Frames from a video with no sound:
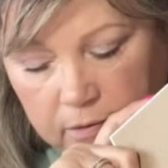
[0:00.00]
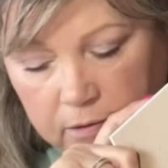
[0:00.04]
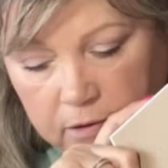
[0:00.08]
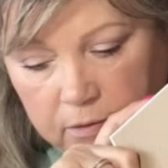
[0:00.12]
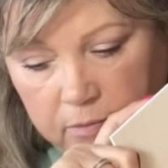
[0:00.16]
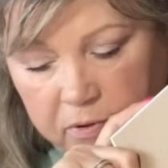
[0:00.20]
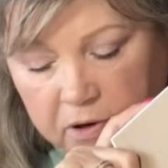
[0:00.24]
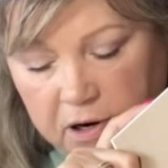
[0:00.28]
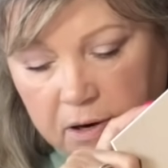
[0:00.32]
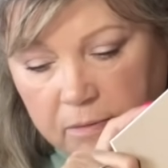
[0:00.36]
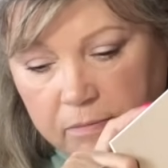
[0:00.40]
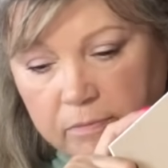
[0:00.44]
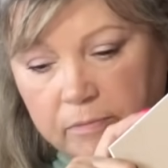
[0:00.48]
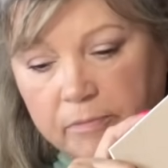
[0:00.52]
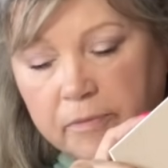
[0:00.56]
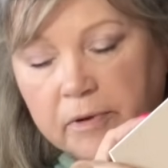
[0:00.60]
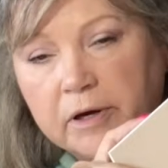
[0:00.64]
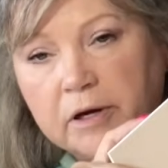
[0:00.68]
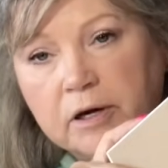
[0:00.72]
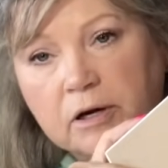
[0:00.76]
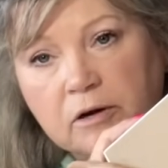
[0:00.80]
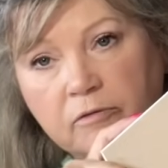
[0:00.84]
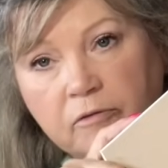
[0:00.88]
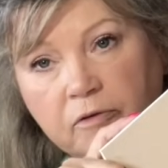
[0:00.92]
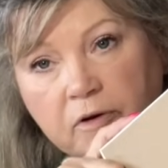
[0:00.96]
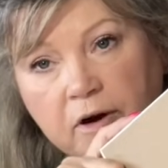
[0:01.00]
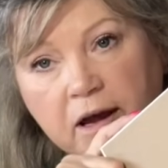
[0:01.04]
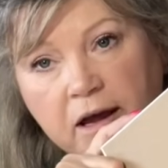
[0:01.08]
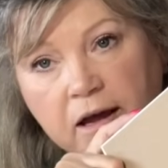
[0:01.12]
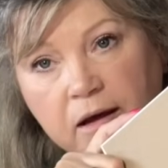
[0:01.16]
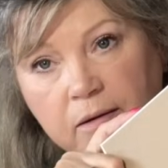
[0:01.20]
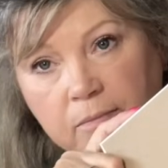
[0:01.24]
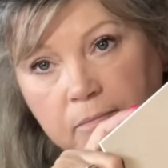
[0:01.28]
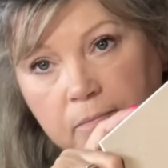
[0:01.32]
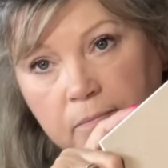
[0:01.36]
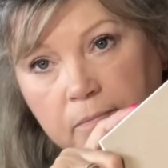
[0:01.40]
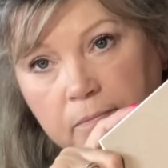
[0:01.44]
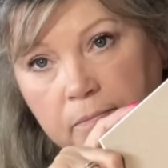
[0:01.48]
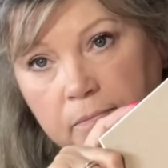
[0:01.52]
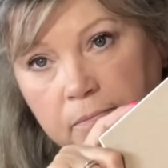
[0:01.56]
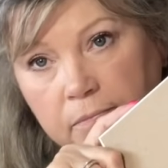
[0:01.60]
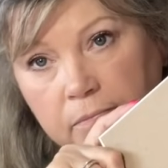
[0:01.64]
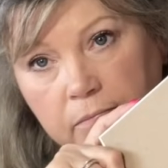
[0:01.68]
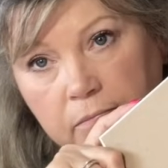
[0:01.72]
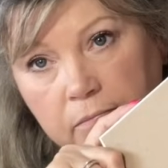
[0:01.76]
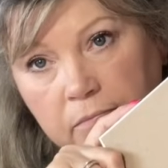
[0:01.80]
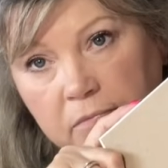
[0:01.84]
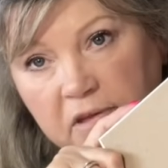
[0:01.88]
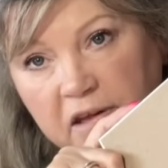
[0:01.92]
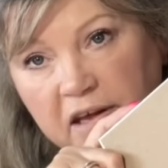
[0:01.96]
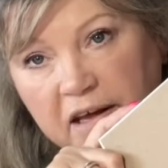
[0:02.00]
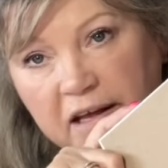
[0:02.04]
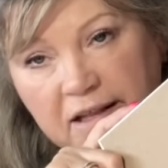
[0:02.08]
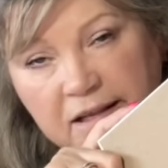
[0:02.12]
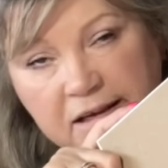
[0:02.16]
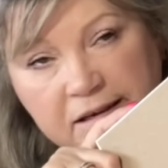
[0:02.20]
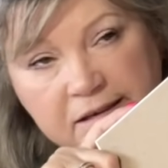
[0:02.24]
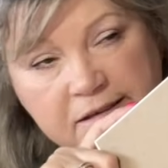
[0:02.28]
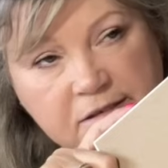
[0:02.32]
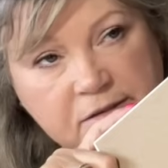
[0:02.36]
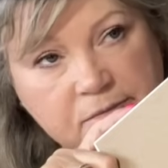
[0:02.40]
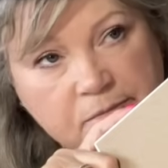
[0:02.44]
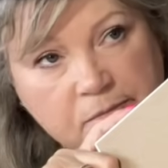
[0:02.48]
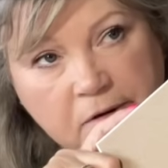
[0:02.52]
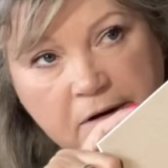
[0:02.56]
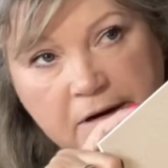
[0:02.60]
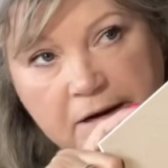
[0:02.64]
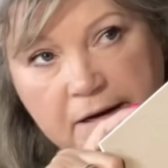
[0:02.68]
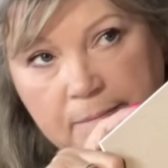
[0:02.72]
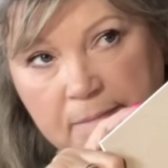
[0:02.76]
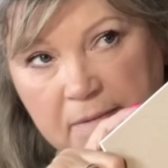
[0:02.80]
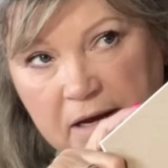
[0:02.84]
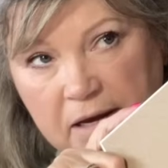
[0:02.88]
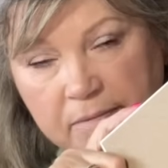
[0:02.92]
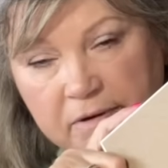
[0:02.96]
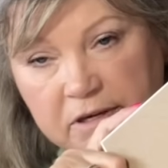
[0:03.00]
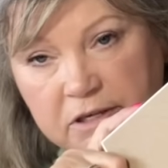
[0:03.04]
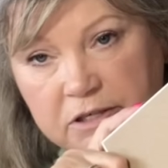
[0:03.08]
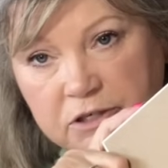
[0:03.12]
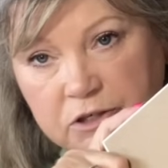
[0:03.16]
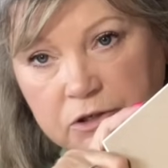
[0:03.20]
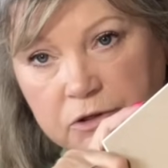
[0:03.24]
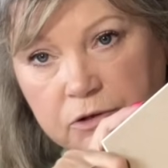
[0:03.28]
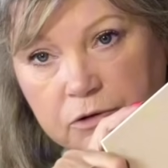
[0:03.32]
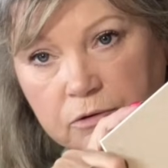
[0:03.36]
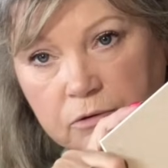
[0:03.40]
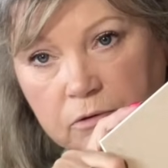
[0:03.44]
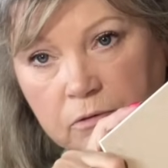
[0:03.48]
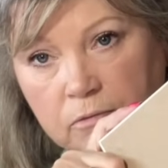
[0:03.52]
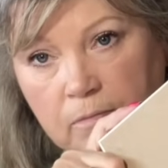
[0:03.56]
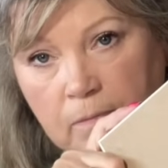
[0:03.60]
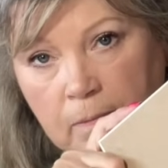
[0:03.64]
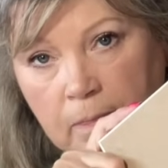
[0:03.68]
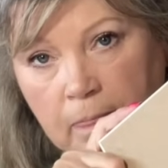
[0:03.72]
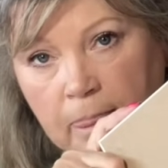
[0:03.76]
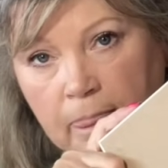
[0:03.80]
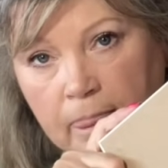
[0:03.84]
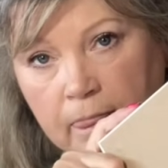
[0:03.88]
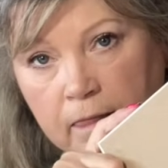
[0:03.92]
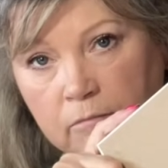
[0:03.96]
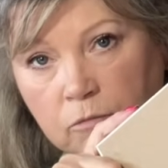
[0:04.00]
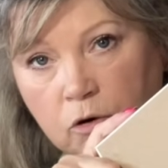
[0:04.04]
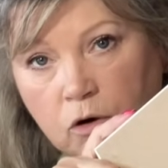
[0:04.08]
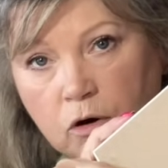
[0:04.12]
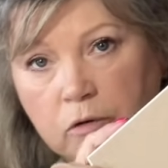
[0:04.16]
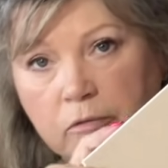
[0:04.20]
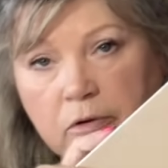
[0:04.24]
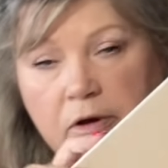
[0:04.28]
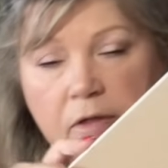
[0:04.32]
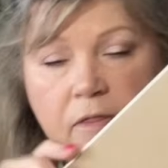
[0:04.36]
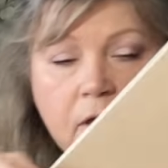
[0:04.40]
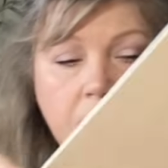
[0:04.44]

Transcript: probably can frame at least 1, maybe 2 more with